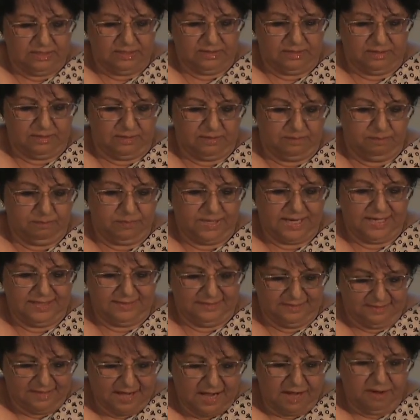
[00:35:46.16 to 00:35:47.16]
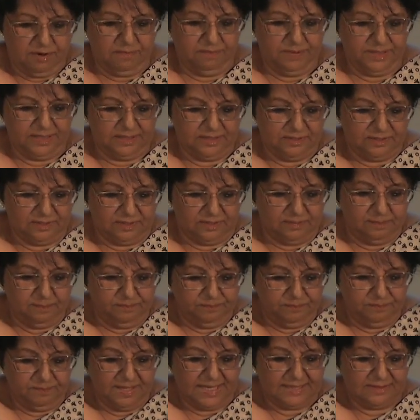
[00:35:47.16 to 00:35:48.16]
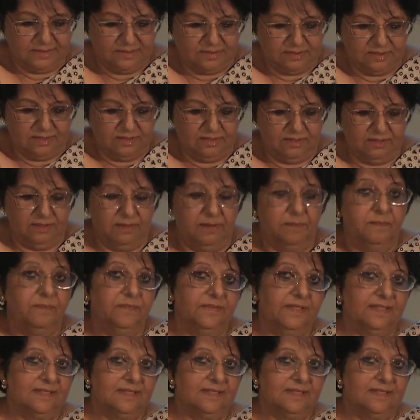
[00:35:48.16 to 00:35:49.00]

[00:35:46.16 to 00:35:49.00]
uh, by the Arabic term, but um,